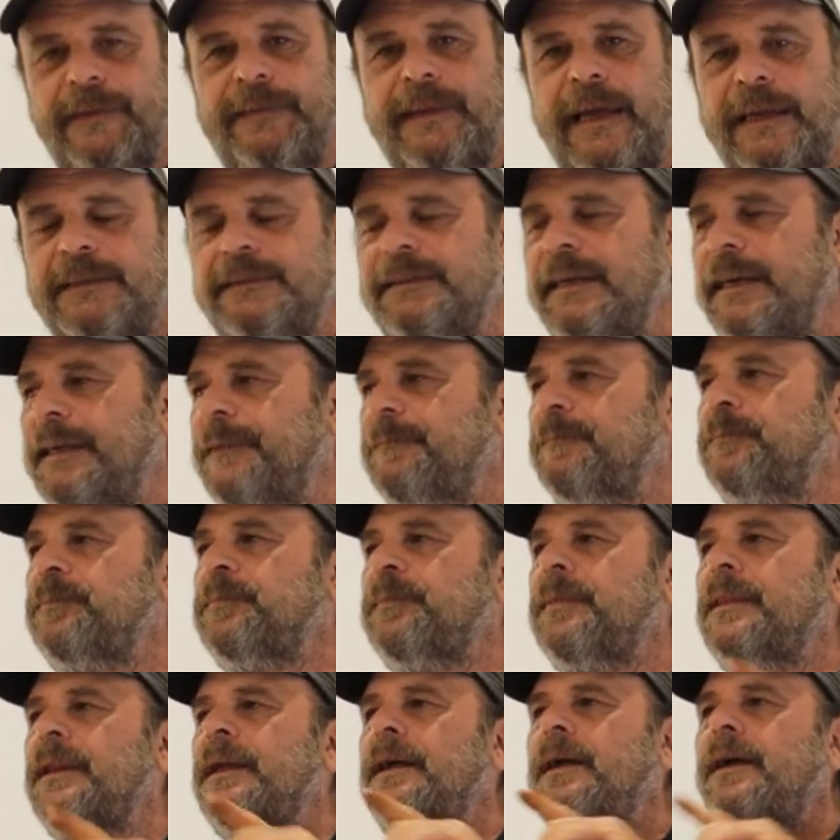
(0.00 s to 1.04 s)
That said,
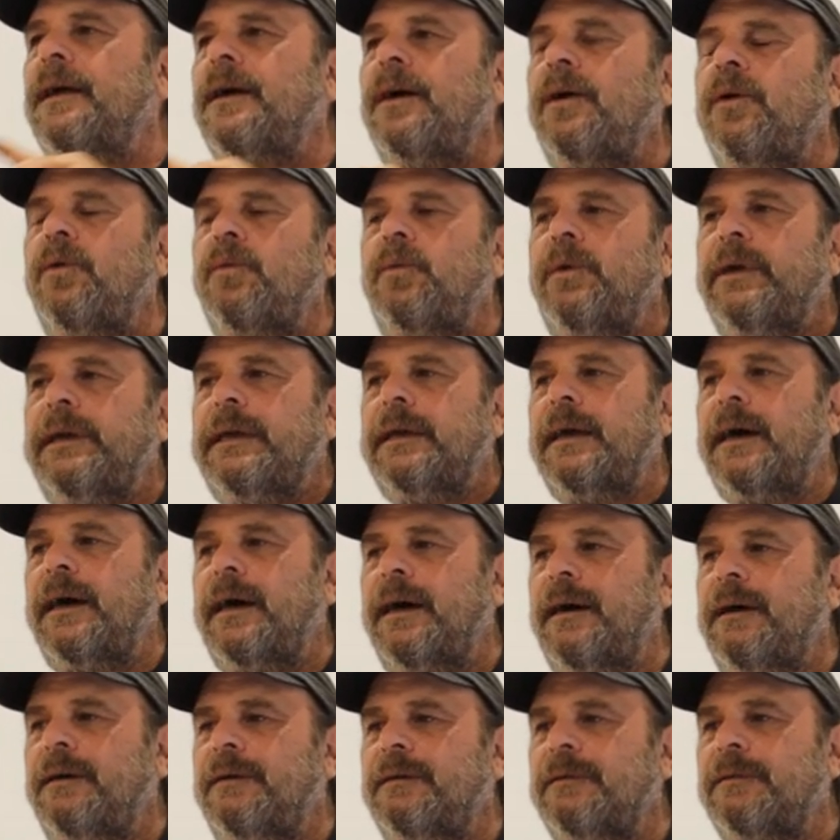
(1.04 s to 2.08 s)
we
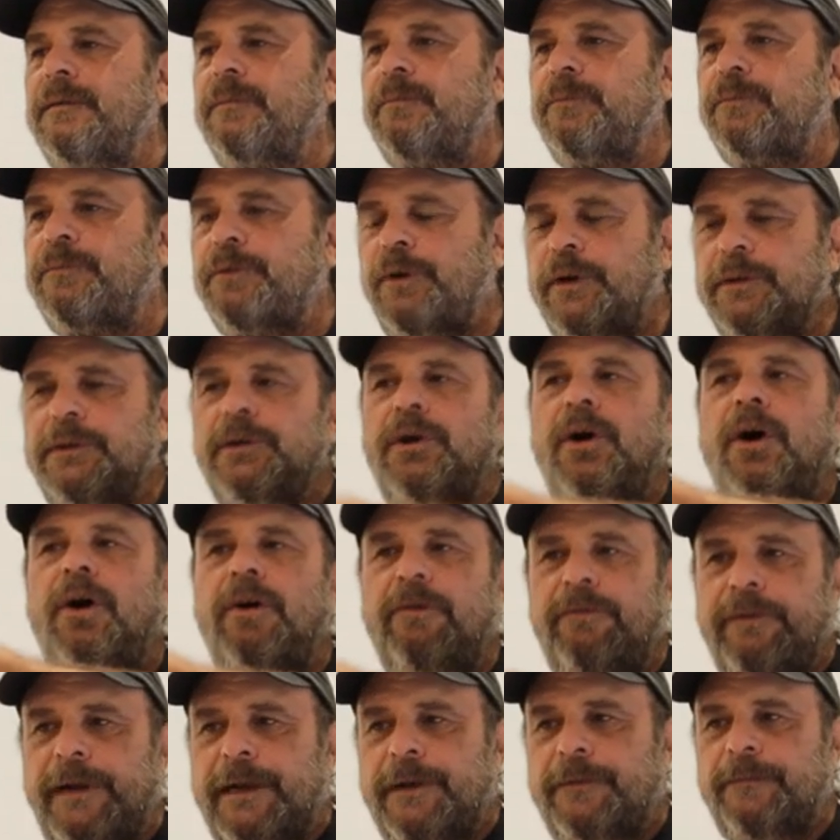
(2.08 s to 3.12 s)
uh, brought the
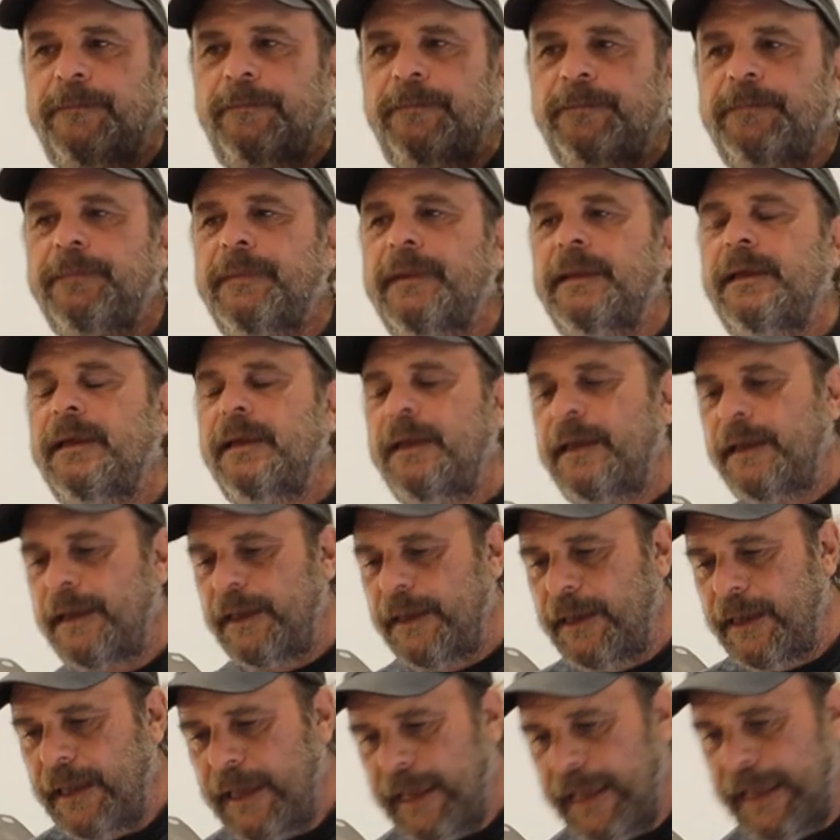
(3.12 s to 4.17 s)
car around
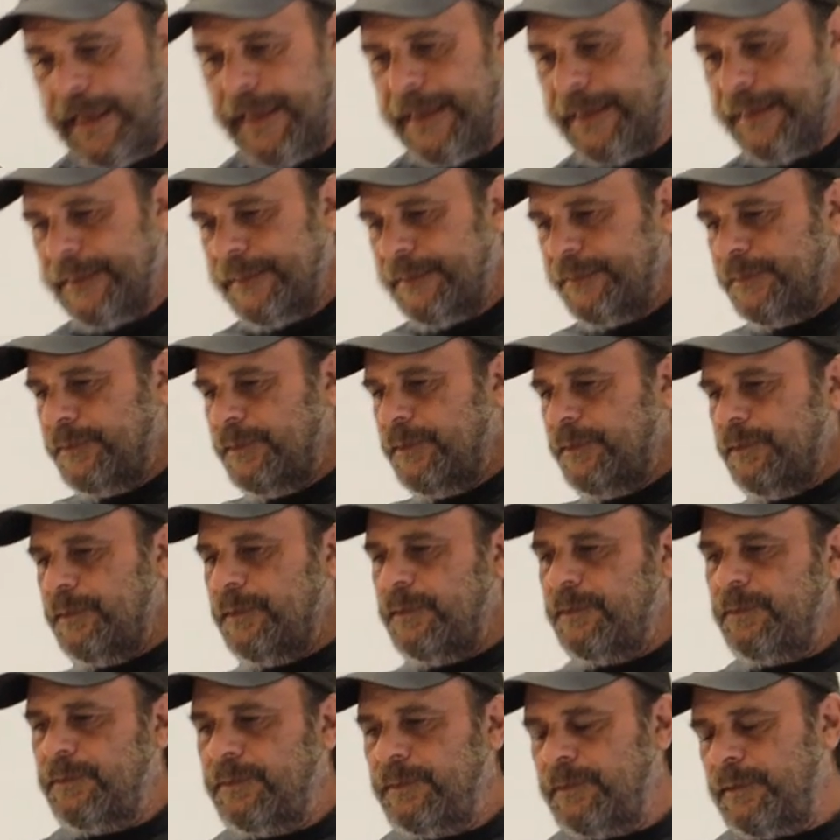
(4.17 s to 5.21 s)
and
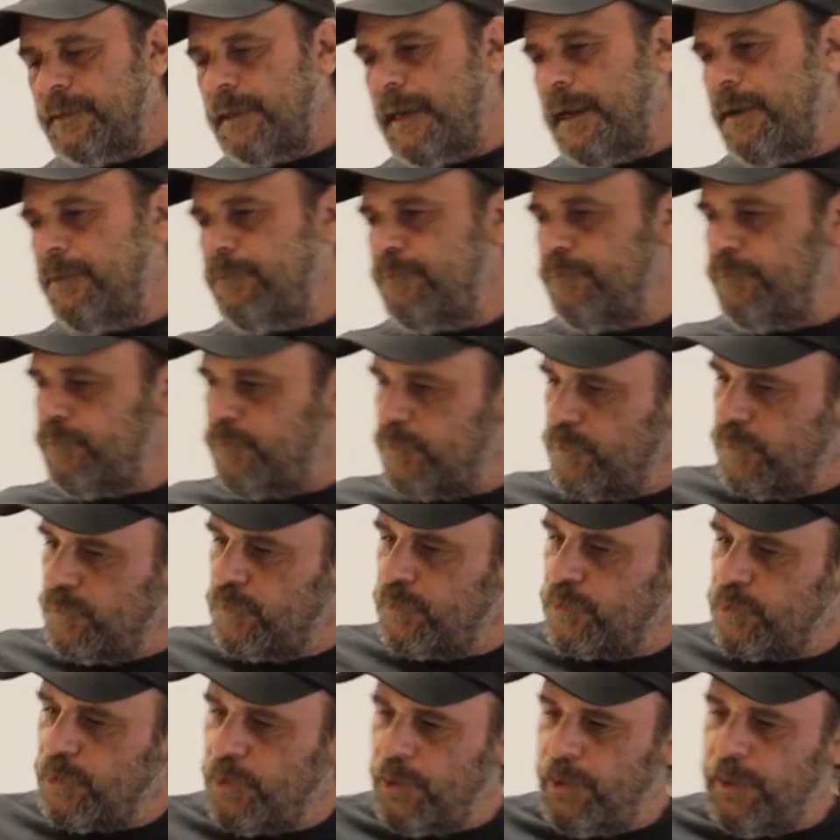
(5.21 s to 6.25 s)
I
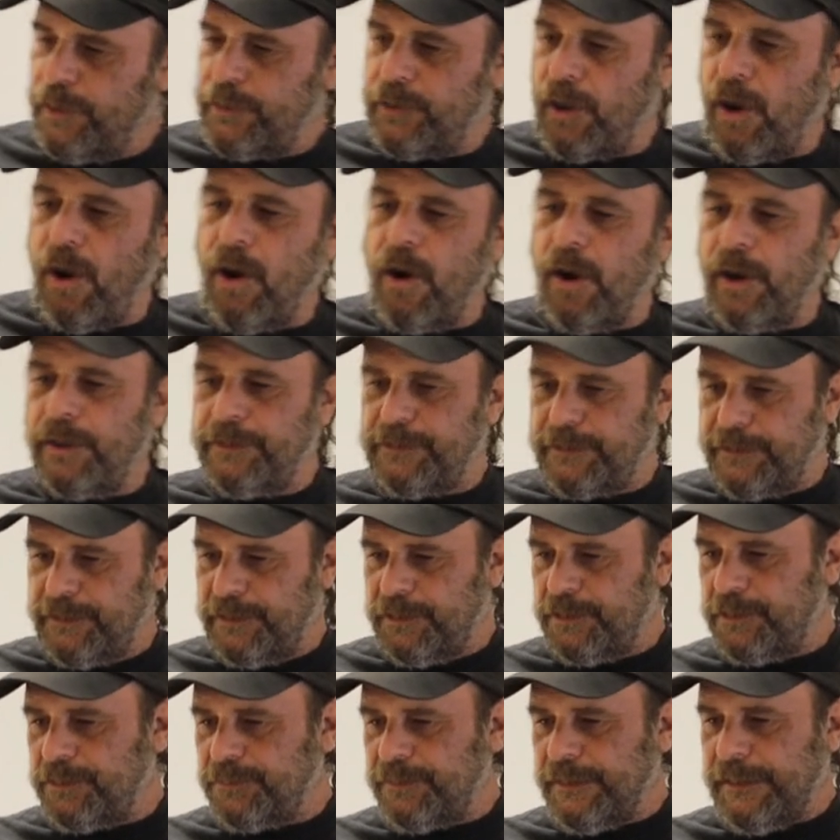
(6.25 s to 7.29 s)
turned onto
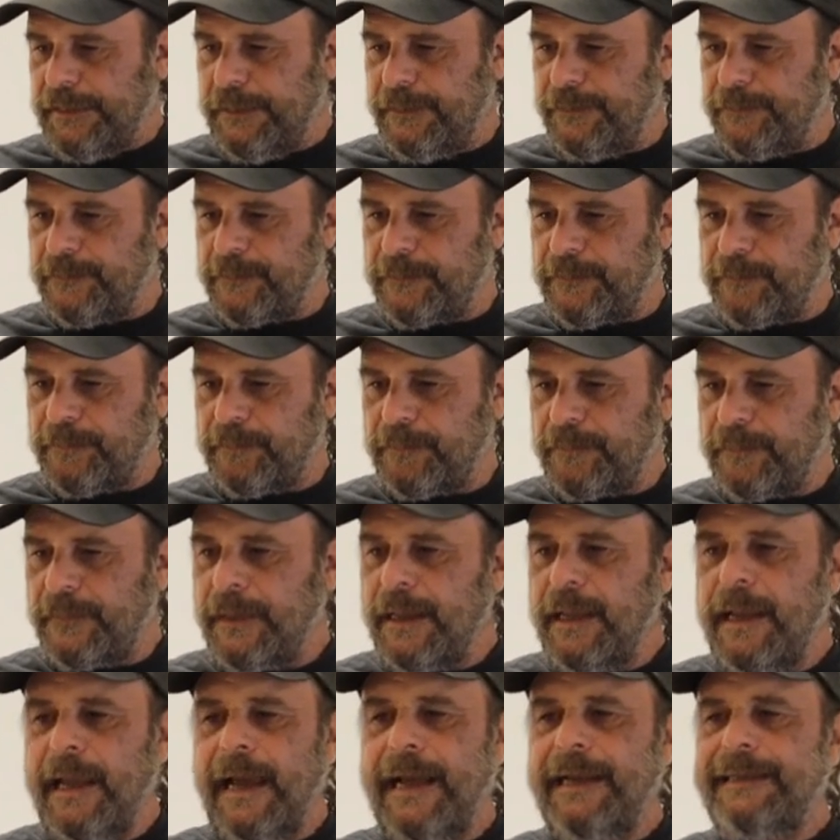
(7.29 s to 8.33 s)
the street,
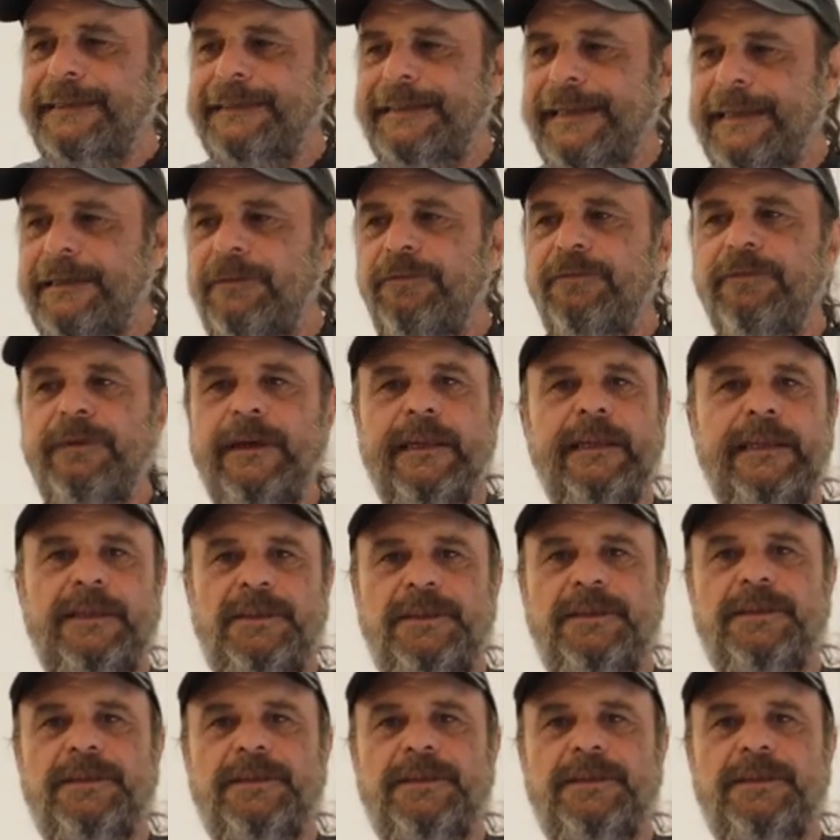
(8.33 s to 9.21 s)
didn't really